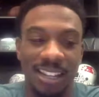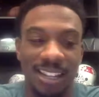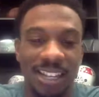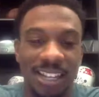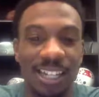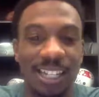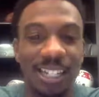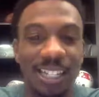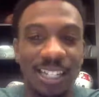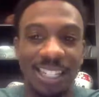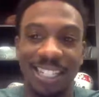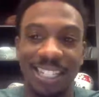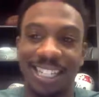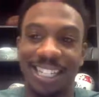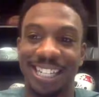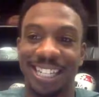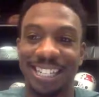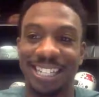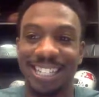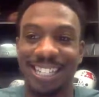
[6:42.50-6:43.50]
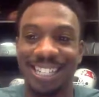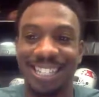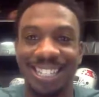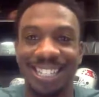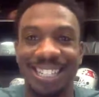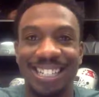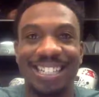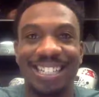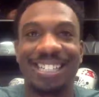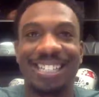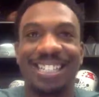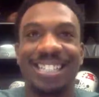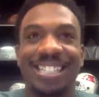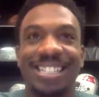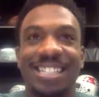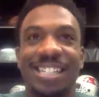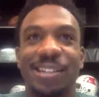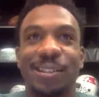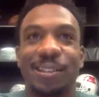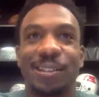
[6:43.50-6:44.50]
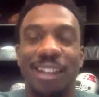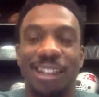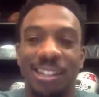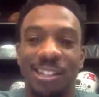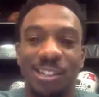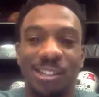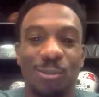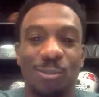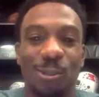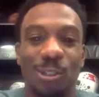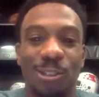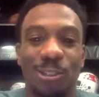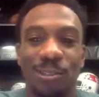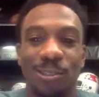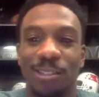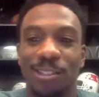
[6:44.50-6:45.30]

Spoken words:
Yeah, it's still kind of surreal.